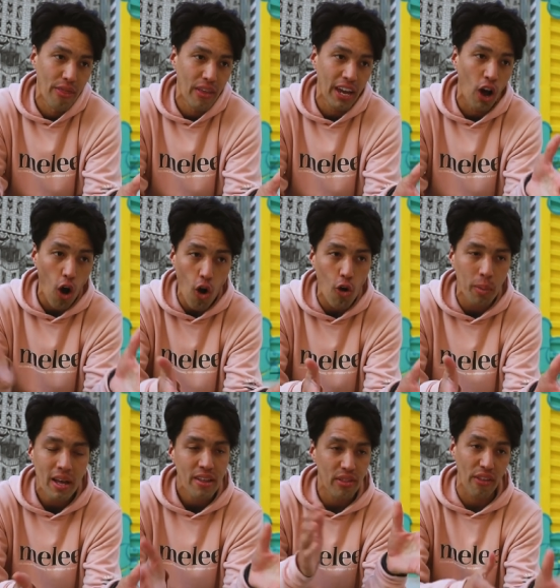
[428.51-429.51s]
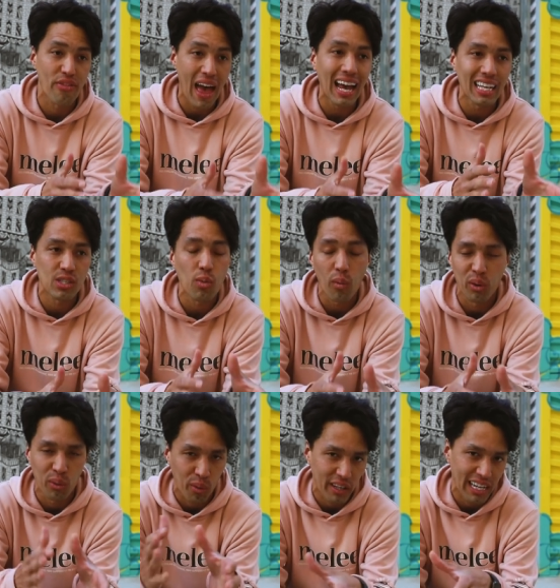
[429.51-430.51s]
and they hope that that is what
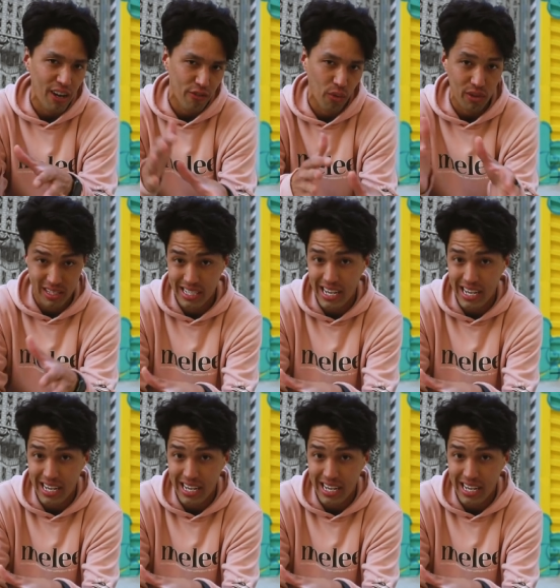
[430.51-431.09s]
will work out for the